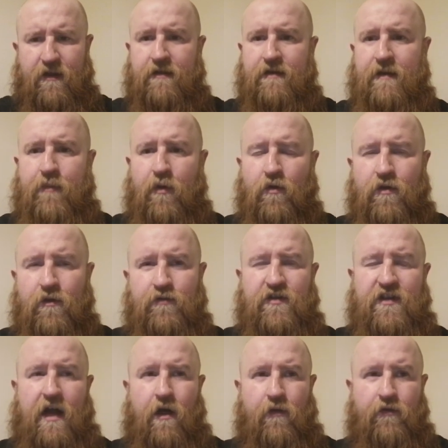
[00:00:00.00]
they put
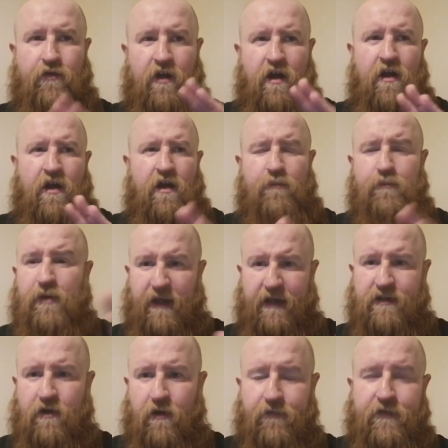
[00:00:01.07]
themselves,
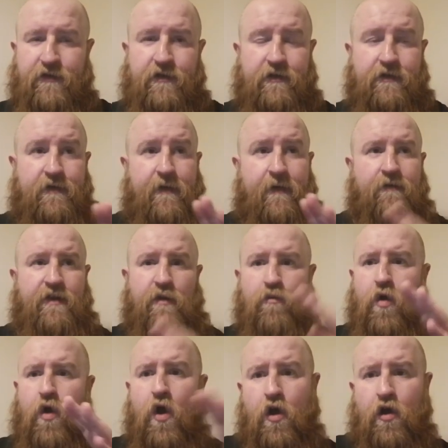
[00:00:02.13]
police officers, they
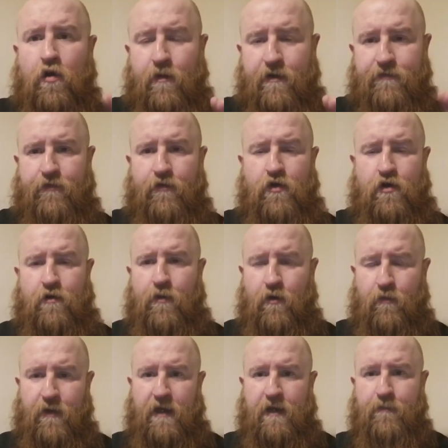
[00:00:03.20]
work with
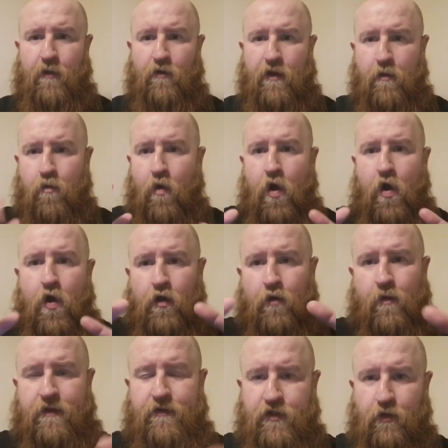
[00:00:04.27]
vulnerable people, they work
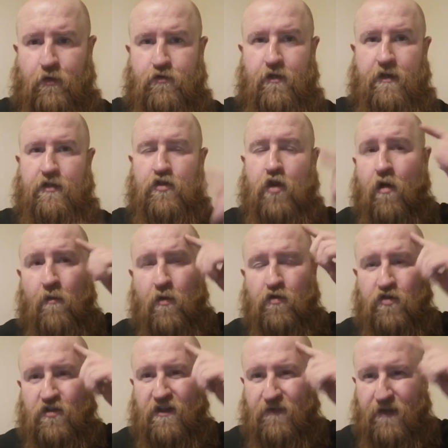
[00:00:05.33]
with children, it's
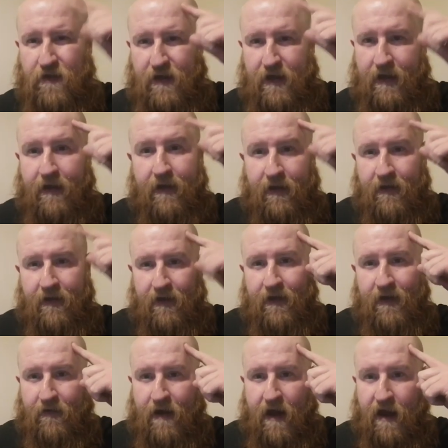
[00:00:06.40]
almost as if they think,
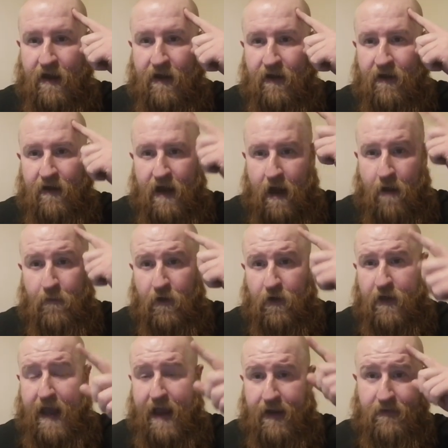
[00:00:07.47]
right, I'm going
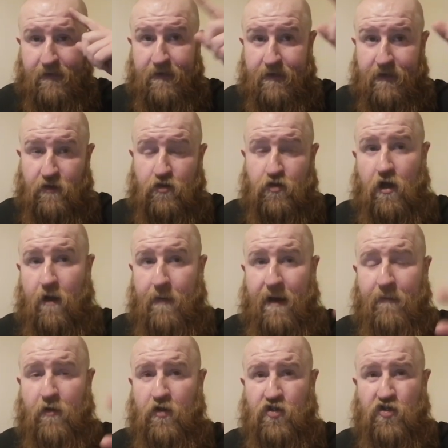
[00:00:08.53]
to get into this job,
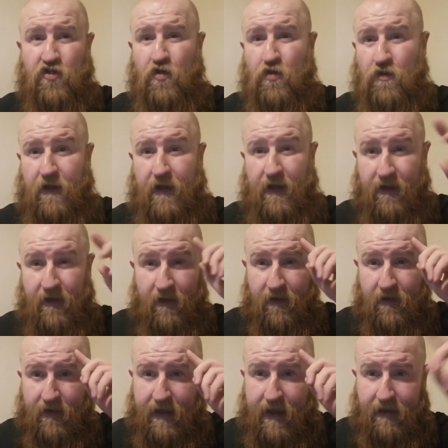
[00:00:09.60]
I'm going to study
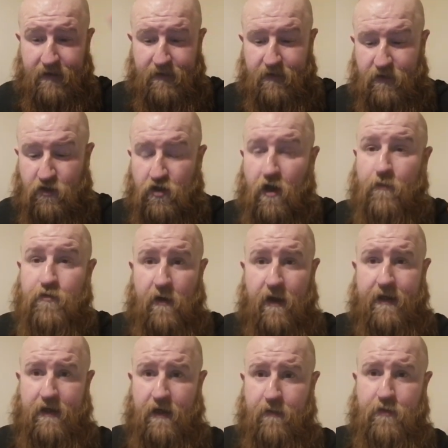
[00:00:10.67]
and get into this job so
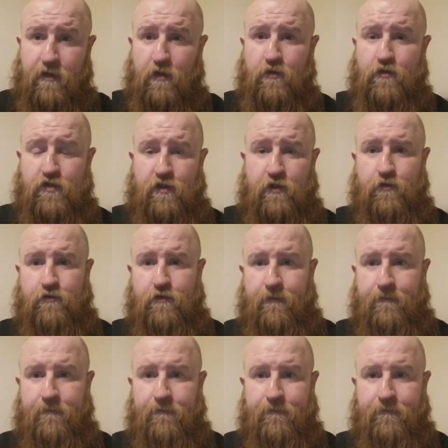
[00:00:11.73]
I can abuse
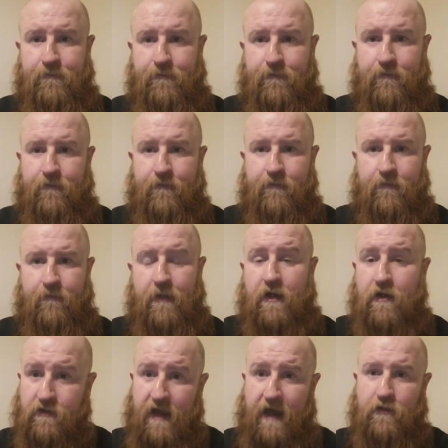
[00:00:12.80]
children.
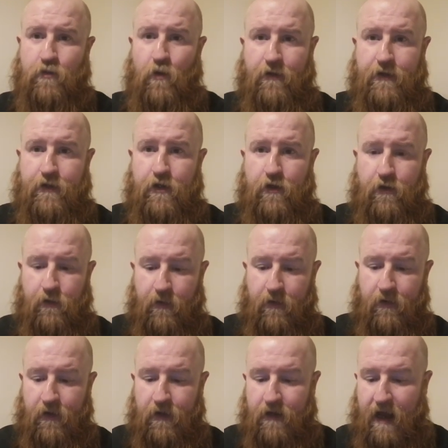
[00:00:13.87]
Because that's what they do,
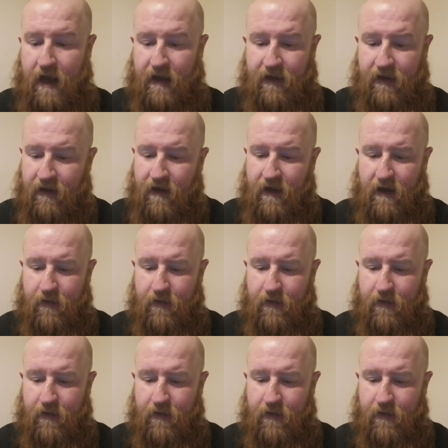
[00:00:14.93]
right?